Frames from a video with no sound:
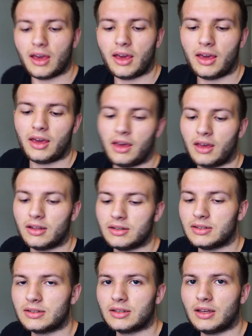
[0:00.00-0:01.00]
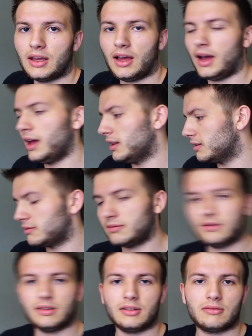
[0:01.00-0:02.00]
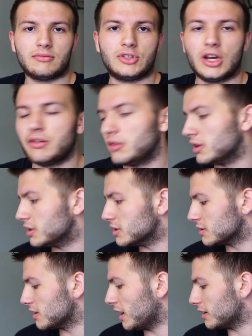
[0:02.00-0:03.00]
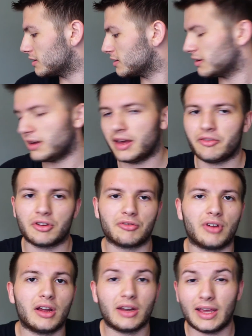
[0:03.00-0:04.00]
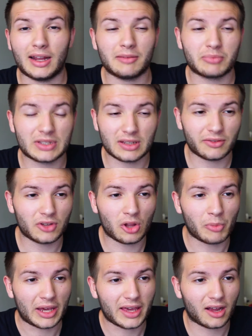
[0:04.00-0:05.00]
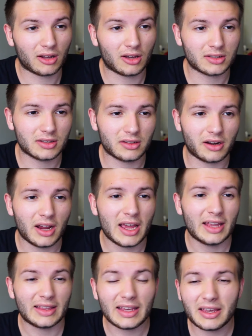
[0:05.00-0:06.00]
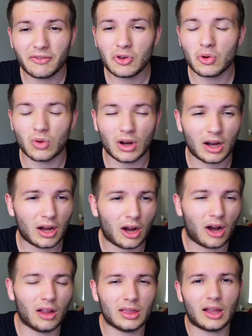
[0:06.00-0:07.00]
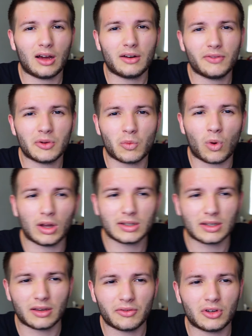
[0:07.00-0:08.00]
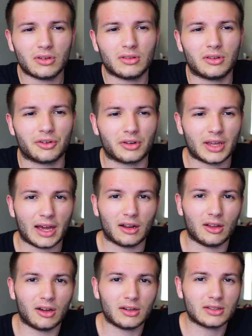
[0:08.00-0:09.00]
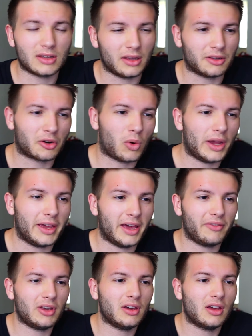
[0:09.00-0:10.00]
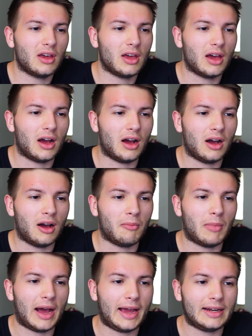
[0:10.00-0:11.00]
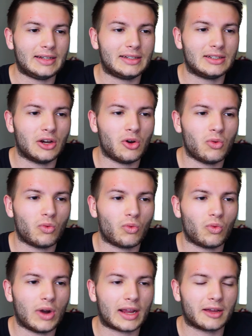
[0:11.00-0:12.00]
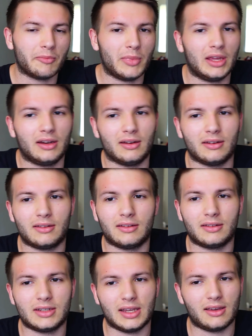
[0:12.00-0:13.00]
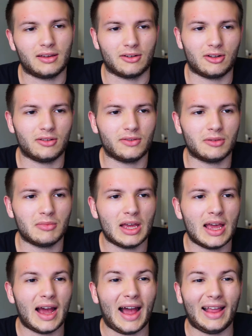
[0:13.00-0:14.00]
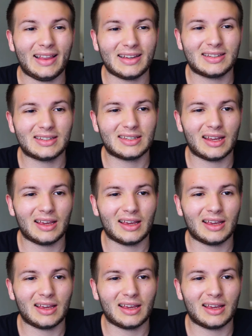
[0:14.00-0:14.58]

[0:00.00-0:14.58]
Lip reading: and I generally just liked having it around, and I stuffed all my catalogs in there. They give you, a lot of them want to give you their catalogs, and they're quite heavy. I don't recommend taking all of them. I like to